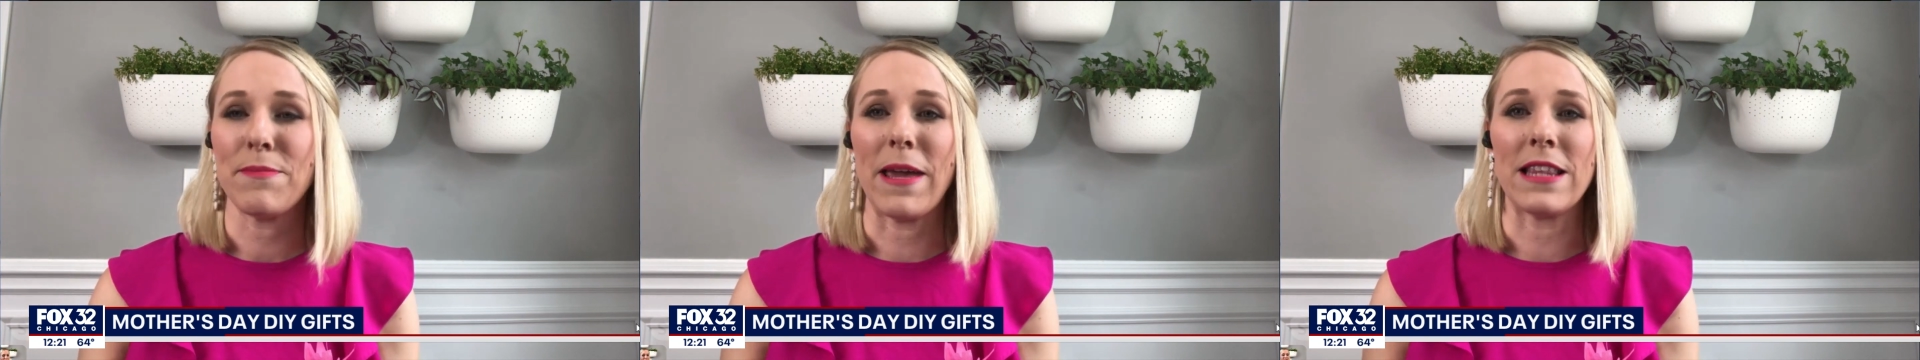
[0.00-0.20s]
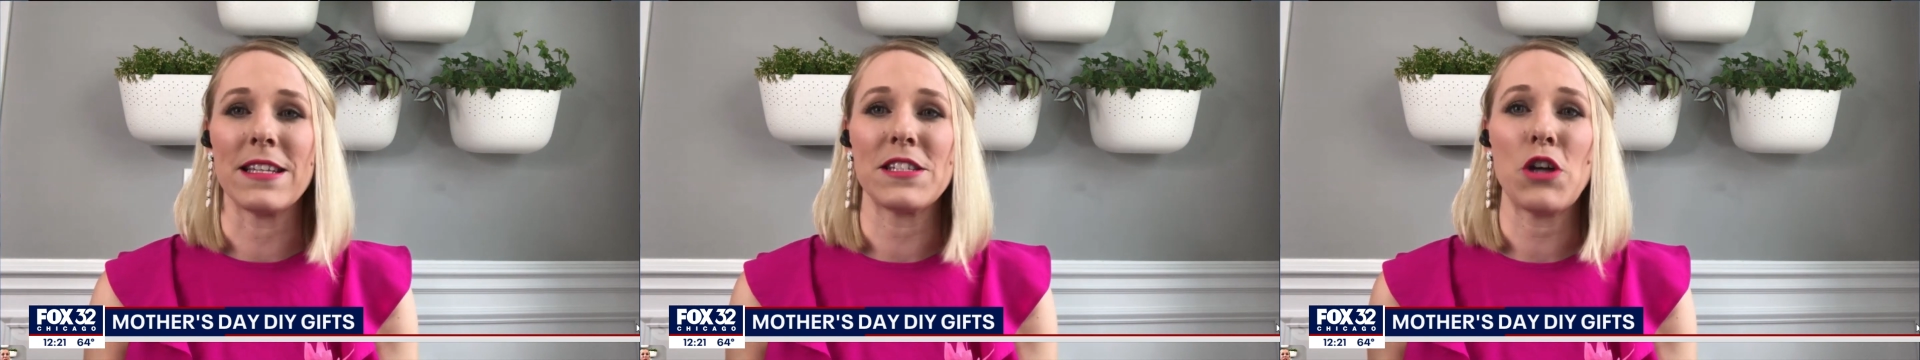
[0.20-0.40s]

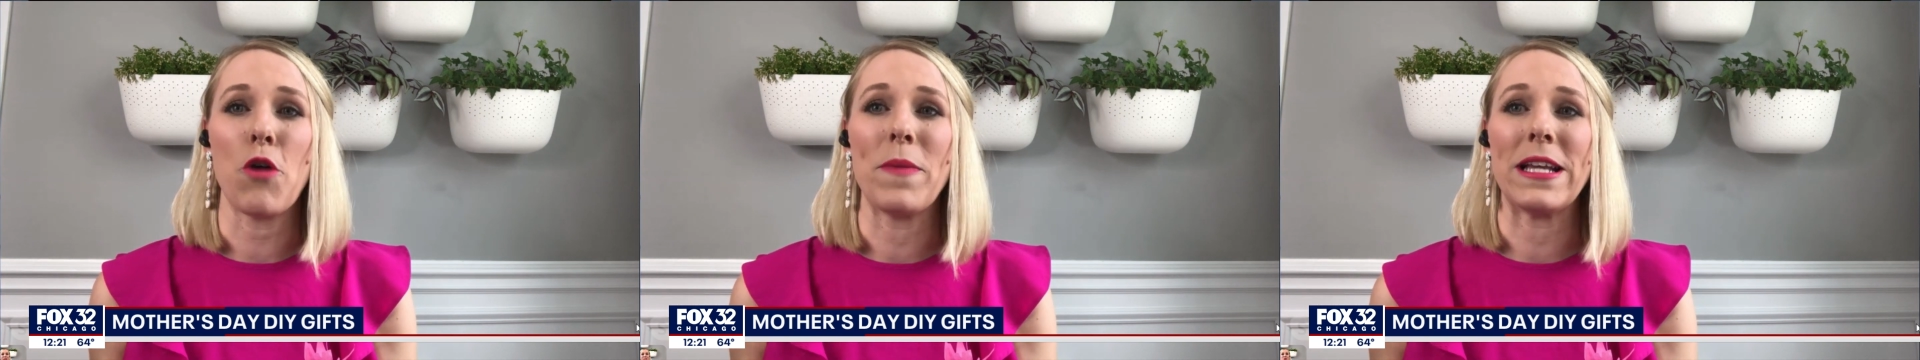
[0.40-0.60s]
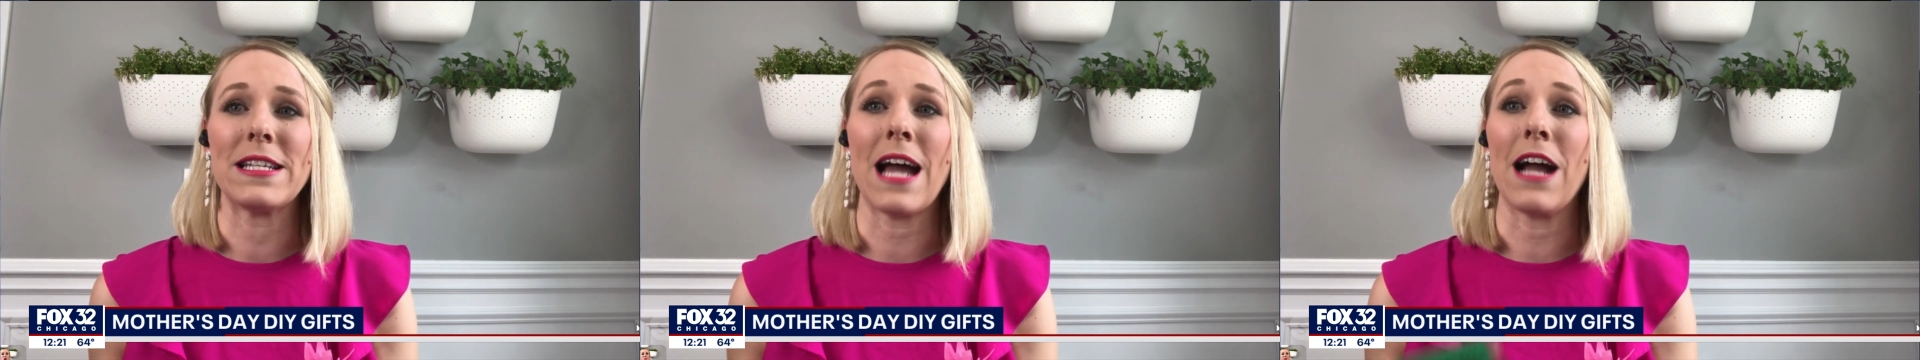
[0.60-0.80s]
make this
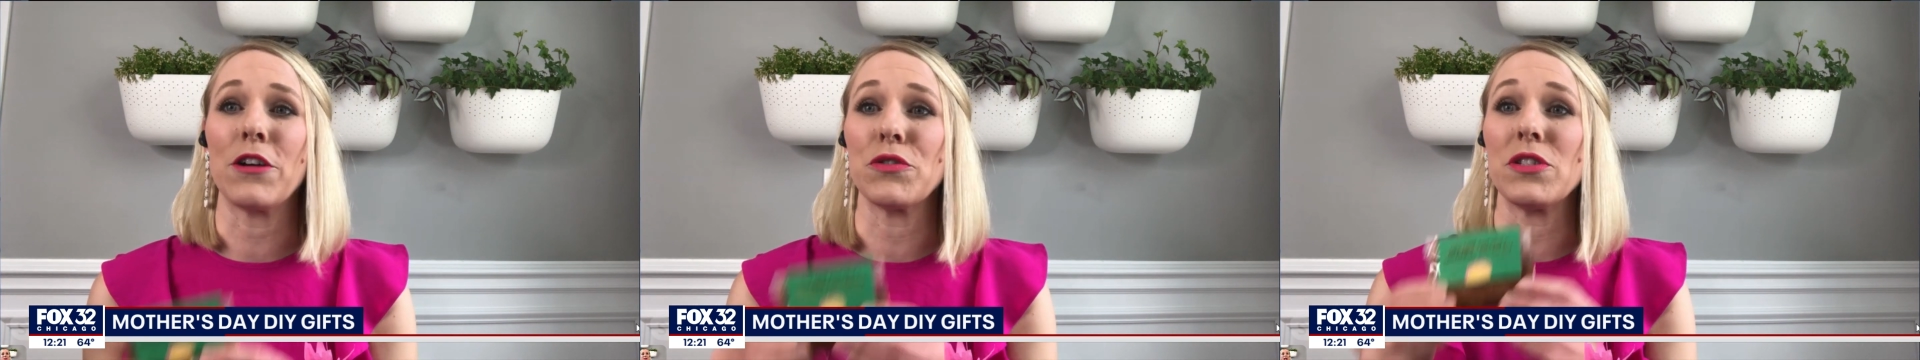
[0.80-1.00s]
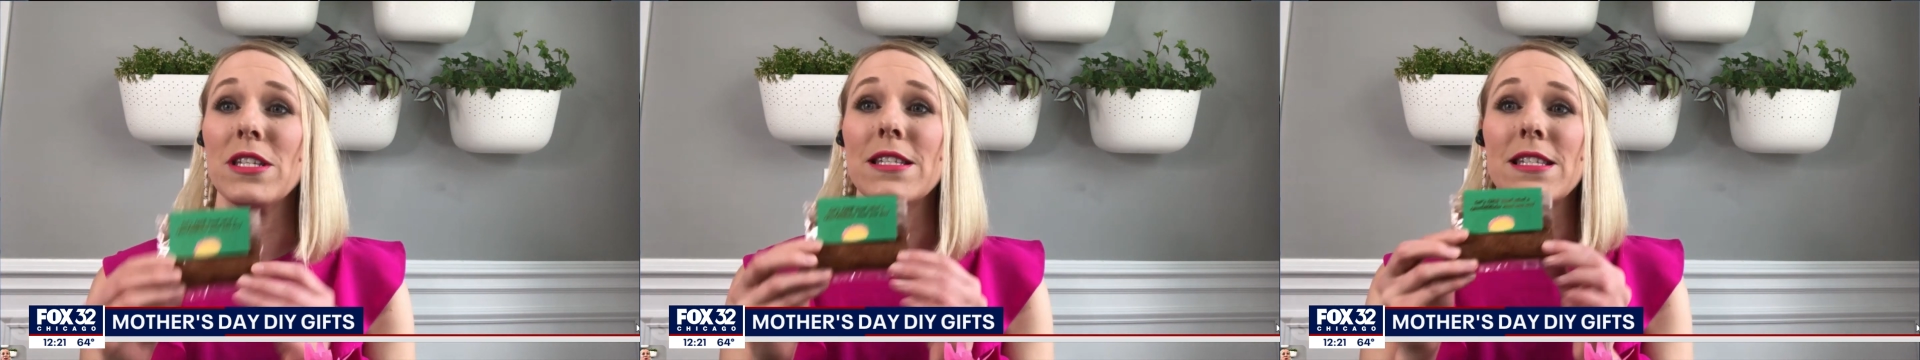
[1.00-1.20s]
homemade taco
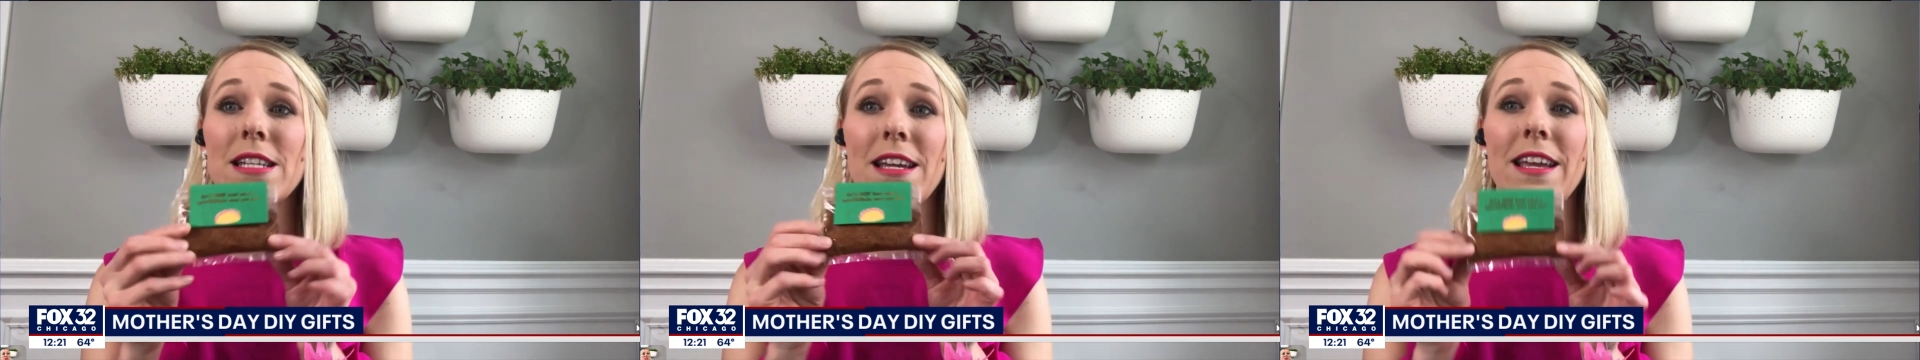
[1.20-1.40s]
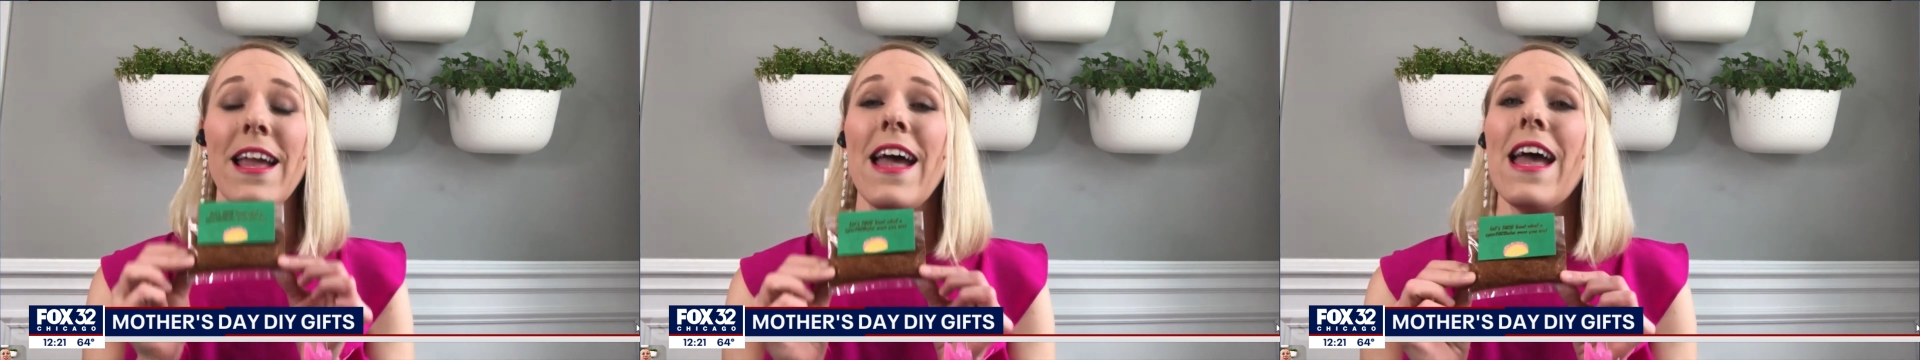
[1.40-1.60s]

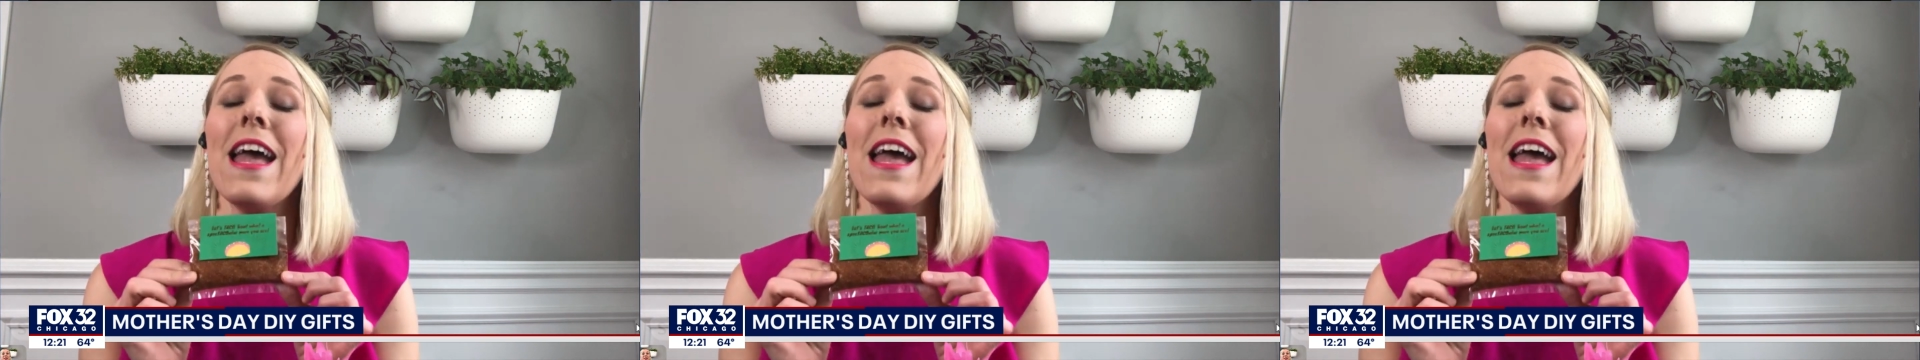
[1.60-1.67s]
seasoning.